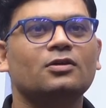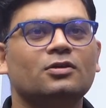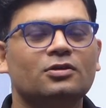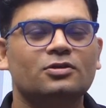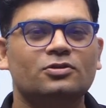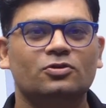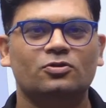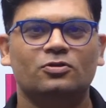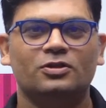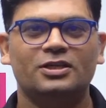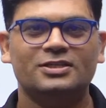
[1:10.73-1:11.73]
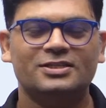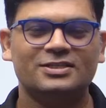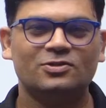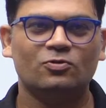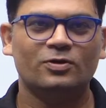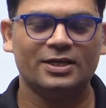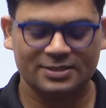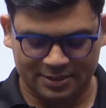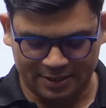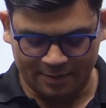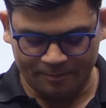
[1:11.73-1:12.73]
So this is known as
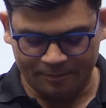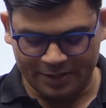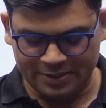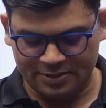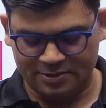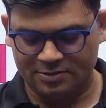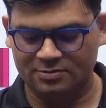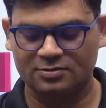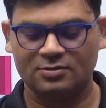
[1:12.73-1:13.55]
compass.